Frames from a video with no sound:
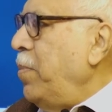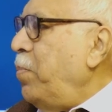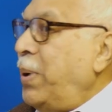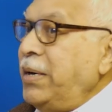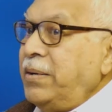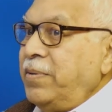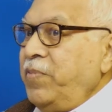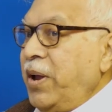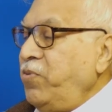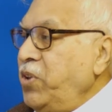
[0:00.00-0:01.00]
But
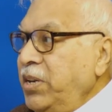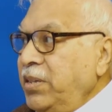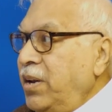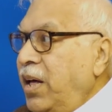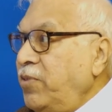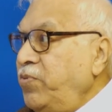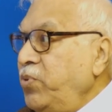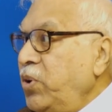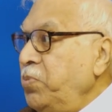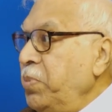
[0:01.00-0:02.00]
we have seen in the last few
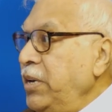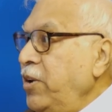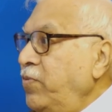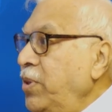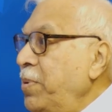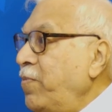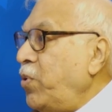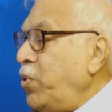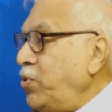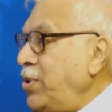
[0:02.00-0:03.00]
years, many of them have
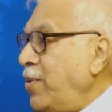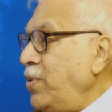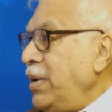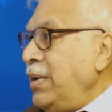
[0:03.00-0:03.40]
closed down.